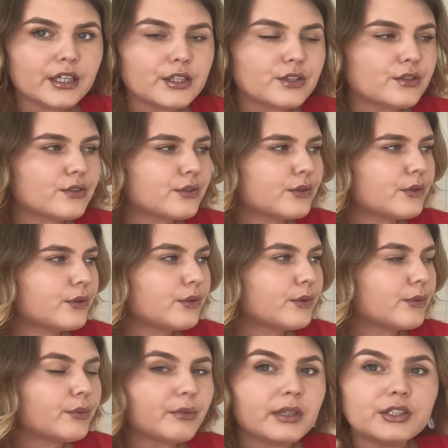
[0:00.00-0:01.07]

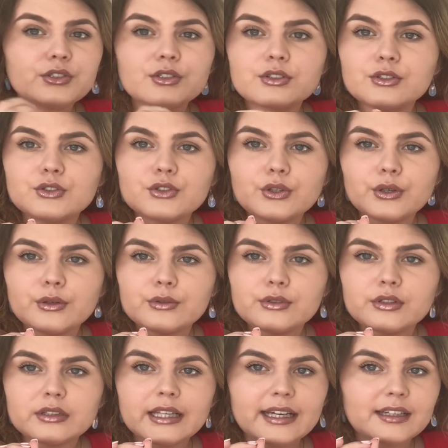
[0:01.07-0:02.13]
So we just
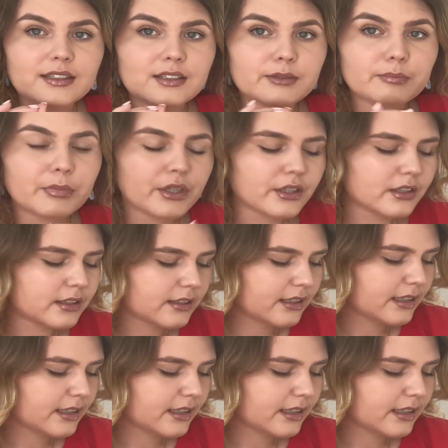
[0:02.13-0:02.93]
chose like a spot,